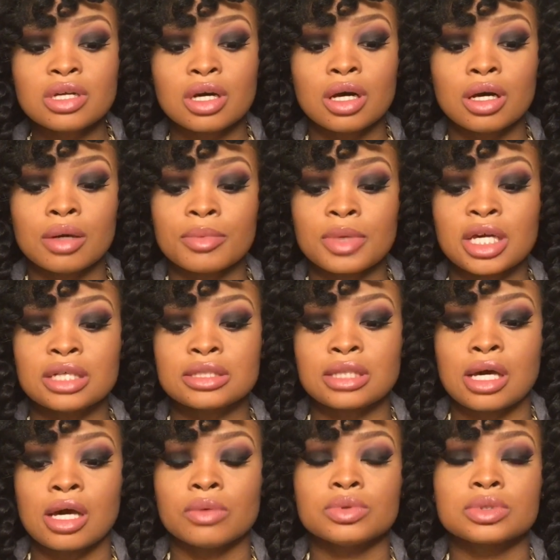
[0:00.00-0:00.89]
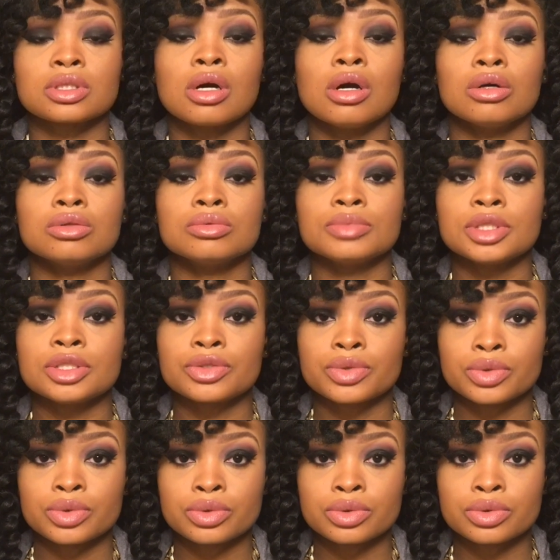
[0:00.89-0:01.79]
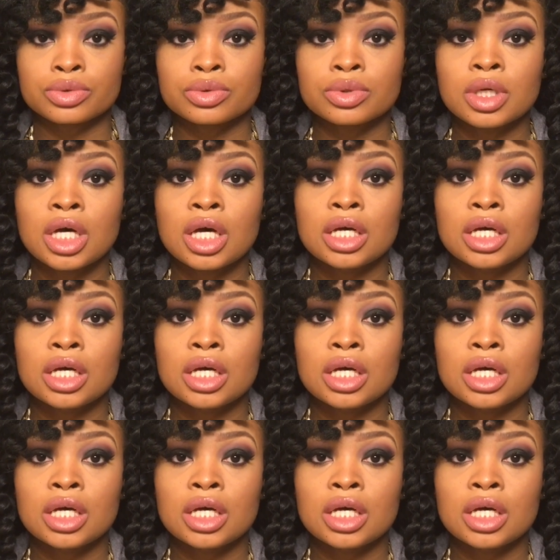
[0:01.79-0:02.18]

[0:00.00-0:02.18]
As I was combing through,